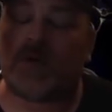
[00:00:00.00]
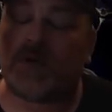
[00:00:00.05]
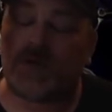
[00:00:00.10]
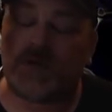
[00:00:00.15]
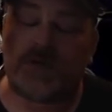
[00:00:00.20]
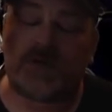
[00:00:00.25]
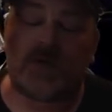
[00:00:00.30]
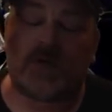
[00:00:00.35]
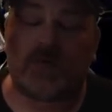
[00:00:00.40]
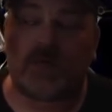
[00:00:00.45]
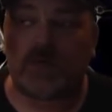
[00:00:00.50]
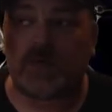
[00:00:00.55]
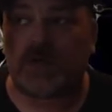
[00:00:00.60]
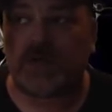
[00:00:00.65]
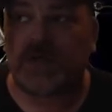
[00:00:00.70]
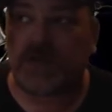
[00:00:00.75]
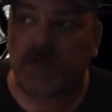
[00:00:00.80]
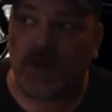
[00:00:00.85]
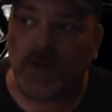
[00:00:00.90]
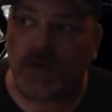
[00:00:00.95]
you don't really
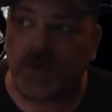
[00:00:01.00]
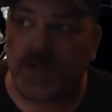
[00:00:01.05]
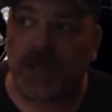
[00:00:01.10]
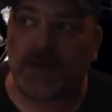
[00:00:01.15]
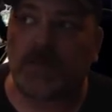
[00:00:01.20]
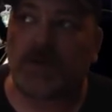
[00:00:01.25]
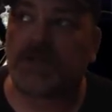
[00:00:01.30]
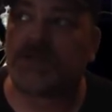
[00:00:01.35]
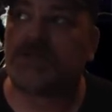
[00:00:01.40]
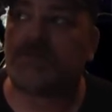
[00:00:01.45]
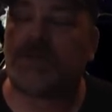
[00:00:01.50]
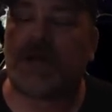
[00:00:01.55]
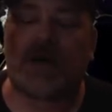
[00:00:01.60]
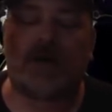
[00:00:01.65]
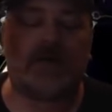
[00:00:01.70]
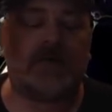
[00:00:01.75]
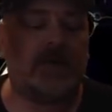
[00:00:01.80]
know that much about.